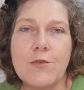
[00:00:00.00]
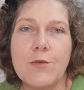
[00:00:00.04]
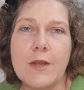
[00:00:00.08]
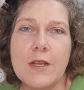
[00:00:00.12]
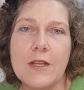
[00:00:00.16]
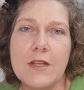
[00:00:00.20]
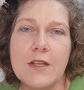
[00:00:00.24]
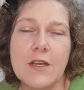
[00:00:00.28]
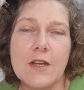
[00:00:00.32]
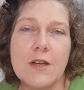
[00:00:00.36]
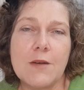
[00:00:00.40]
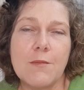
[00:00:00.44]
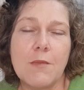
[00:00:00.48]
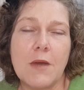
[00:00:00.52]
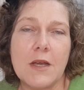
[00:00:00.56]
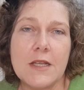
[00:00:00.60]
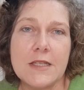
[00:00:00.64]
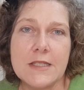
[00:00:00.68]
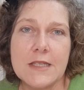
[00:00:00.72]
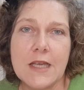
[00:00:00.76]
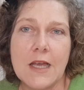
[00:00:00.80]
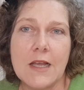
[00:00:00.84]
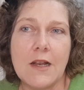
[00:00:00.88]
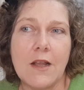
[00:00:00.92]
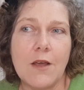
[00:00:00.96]
render my
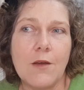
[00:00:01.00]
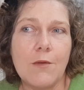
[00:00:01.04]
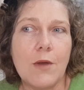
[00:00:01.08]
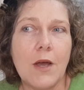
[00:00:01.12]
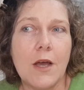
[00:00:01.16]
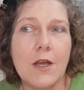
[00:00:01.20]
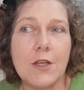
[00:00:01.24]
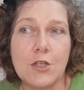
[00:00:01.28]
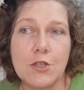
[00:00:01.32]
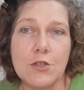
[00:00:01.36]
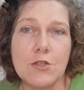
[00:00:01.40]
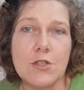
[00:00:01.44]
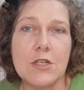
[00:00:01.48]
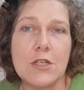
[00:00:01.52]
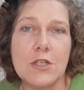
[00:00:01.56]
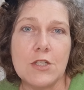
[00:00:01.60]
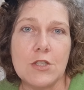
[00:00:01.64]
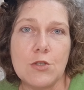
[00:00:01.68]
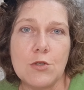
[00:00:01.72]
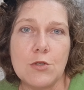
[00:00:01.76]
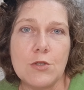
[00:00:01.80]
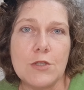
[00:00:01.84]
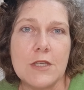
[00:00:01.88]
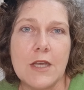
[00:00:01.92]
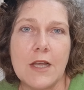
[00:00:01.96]
tallow, I usually
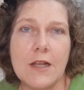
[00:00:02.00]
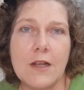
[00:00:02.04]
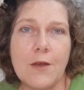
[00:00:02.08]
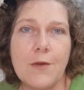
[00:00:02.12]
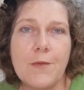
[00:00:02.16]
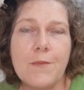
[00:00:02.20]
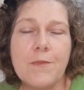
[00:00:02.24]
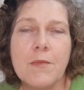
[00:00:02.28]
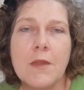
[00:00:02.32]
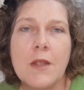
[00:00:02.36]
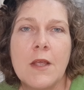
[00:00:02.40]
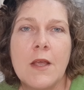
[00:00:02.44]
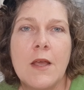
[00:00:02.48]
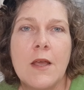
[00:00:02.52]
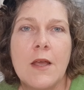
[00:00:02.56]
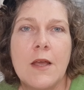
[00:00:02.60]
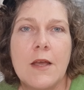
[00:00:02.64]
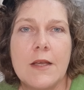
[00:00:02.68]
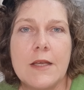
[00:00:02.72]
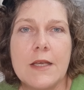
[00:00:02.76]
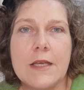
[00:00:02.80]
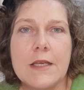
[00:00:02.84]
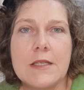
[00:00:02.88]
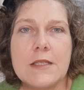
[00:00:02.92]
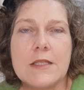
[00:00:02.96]
do tallow,
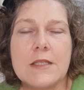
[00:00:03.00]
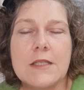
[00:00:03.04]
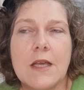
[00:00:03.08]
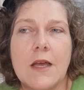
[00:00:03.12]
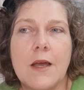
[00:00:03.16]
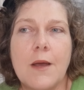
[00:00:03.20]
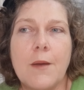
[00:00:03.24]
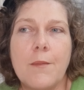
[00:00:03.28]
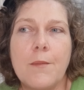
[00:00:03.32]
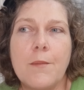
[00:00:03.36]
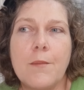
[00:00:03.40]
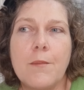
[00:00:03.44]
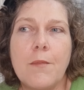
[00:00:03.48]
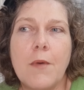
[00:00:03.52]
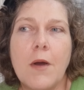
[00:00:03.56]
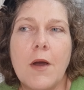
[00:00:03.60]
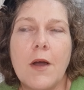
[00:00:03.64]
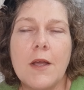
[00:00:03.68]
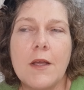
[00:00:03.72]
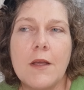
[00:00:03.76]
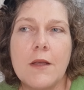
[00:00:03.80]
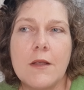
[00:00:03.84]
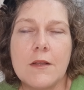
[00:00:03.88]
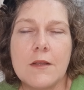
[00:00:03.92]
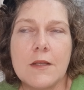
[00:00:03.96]
is
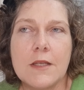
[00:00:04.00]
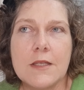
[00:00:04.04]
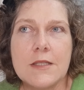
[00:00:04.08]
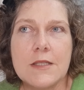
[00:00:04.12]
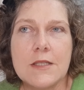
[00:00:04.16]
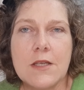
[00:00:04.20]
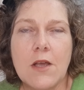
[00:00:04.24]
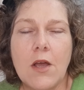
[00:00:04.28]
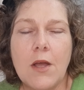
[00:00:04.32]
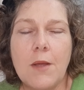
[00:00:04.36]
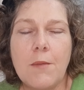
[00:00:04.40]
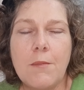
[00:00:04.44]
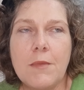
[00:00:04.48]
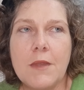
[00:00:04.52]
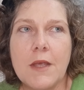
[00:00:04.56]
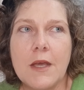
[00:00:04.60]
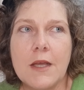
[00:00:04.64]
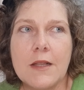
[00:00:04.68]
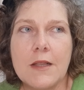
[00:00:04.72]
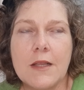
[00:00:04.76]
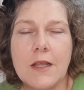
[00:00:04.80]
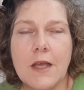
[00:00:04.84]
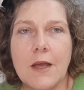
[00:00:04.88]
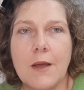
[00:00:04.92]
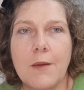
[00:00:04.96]
by the time
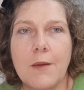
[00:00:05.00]
that